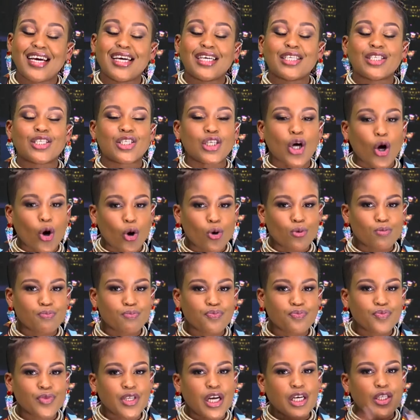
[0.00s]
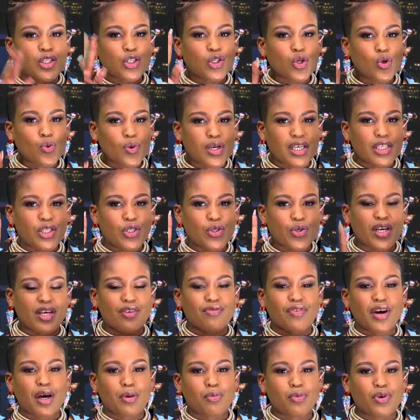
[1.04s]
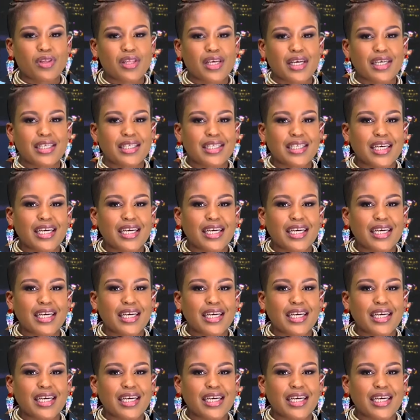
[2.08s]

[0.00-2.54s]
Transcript: So, two ways you can vibe with us,